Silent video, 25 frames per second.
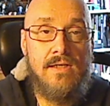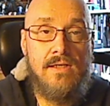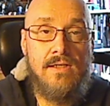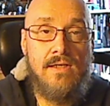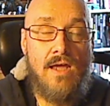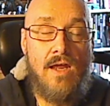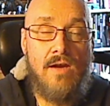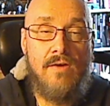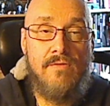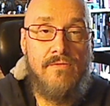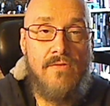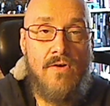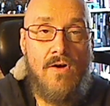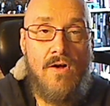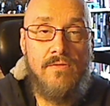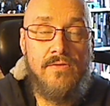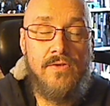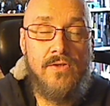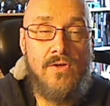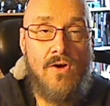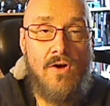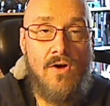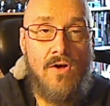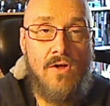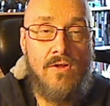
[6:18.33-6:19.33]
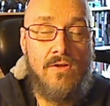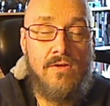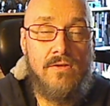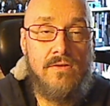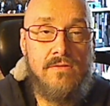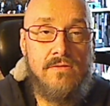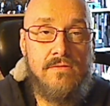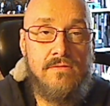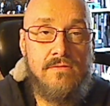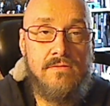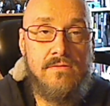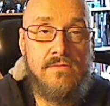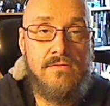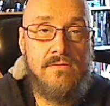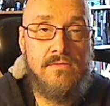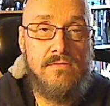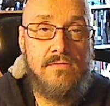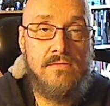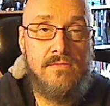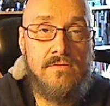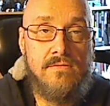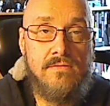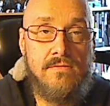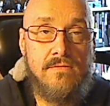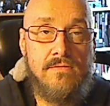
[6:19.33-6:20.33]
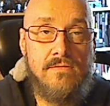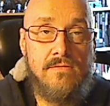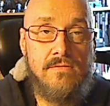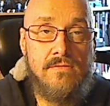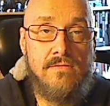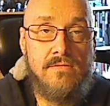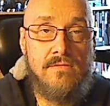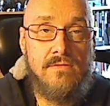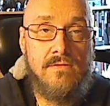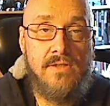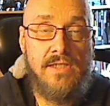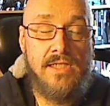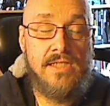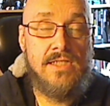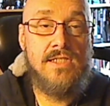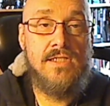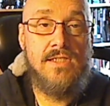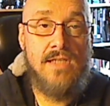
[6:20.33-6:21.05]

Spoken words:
not involved at all. It's